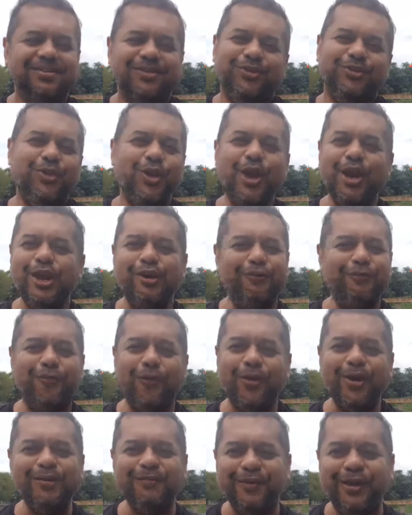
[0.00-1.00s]
30 or
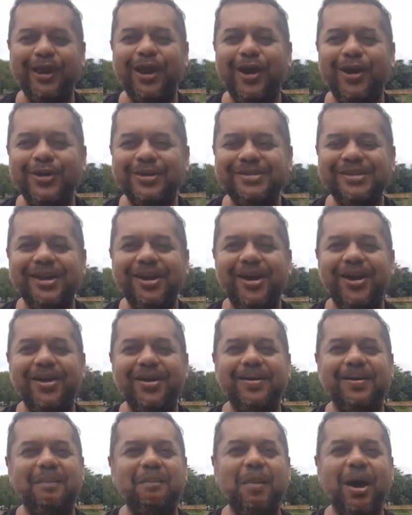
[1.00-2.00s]
40 videos. You
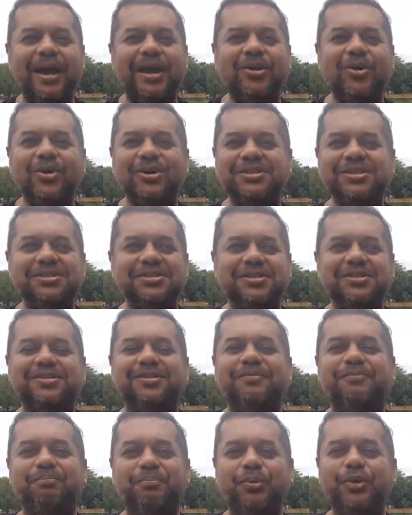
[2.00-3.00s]
know, my courses
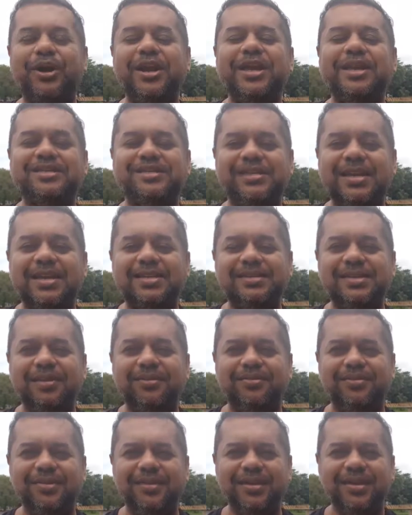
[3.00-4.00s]
are pretty
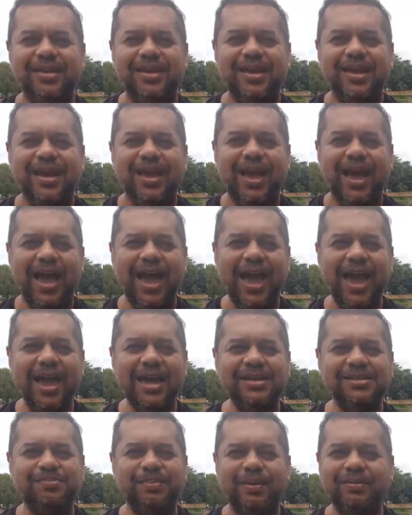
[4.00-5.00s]
extensive,
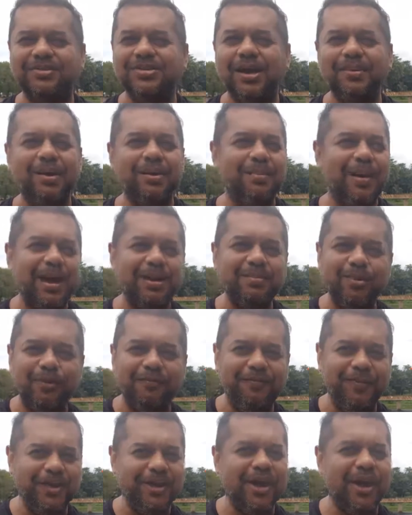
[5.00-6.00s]
and by the time I make more
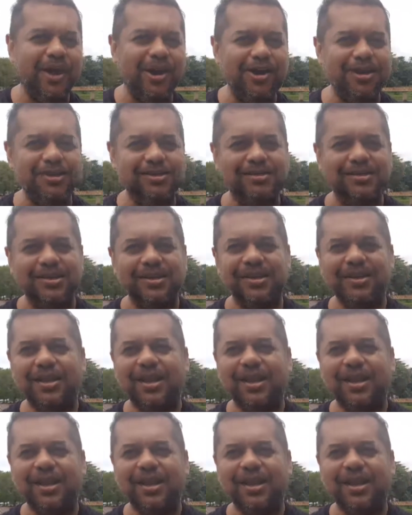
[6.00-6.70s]
videos,